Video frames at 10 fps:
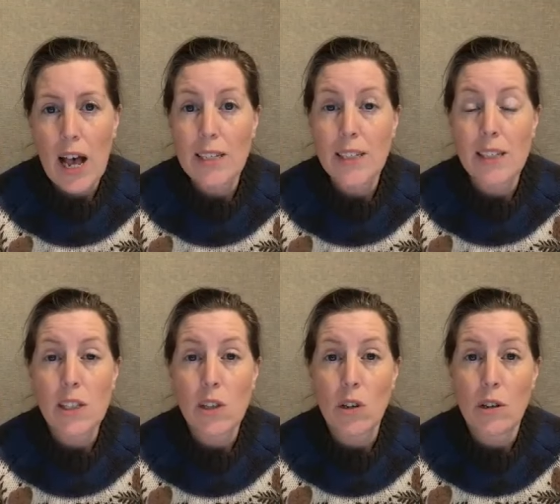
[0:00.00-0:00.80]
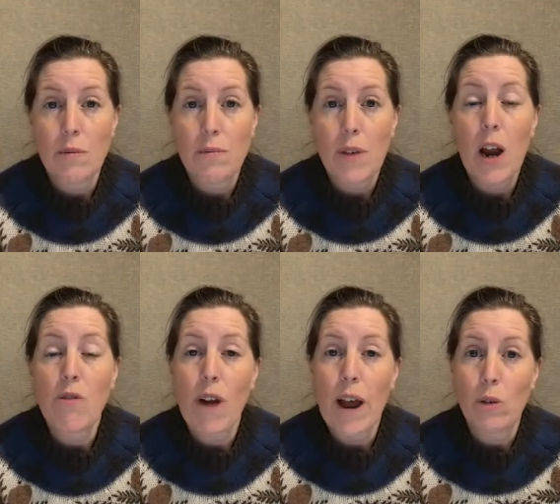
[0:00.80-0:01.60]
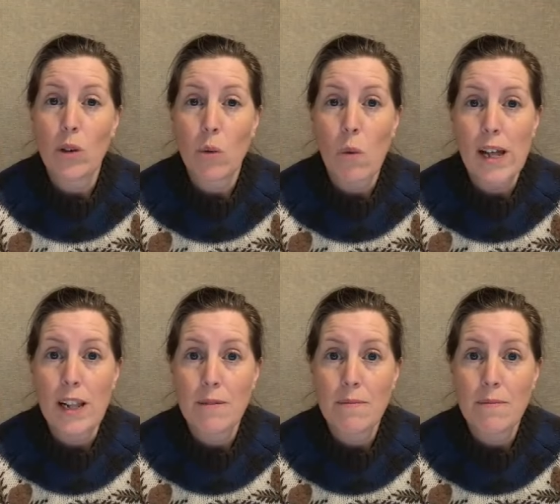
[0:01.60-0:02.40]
as the sun around the well.